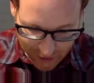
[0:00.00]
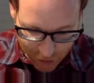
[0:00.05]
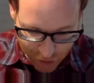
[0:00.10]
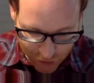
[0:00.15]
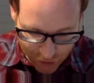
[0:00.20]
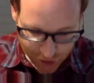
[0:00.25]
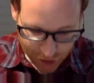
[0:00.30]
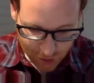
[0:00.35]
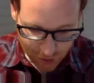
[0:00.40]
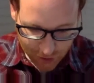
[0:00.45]

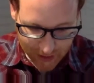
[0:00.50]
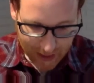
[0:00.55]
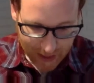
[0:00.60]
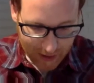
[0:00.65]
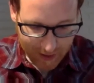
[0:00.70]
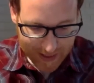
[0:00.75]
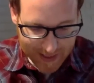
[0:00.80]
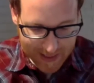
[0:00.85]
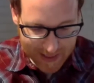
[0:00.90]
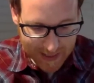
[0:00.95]
so now
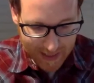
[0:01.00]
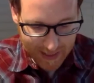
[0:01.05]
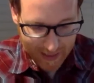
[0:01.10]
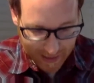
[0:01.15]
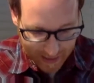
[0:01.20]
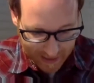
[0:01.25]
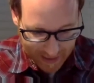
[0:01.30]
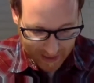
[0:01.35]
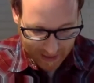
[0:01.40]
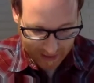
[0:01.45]
I say
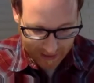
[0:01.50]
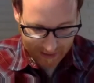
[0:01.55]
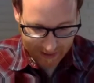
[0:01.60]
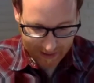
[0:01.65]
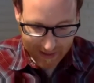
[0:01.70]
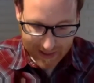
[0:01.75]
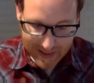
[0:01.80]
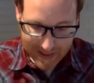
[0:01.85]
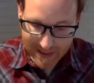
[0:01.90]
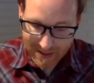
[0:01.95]
again,
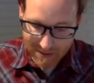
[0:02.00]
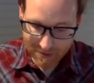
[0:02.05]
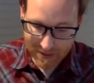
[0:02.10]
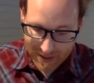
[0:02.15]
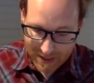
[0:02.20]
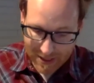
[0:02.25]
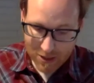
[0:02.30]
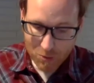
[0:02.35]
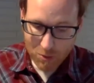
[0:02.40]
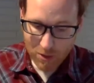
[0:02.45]
if
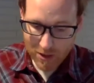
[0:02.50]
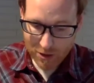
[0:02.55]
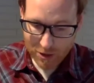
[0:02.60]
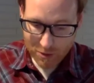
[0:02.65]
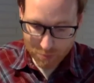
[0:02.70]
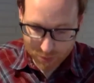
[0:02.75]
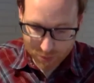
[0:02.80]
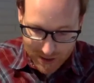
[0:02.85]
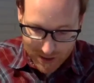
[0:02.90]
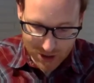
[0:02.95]
anyone is
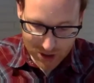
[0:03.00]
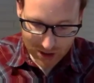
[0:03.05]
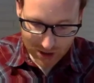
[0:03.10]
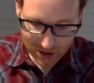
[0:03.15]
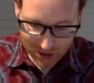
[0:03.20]
preaching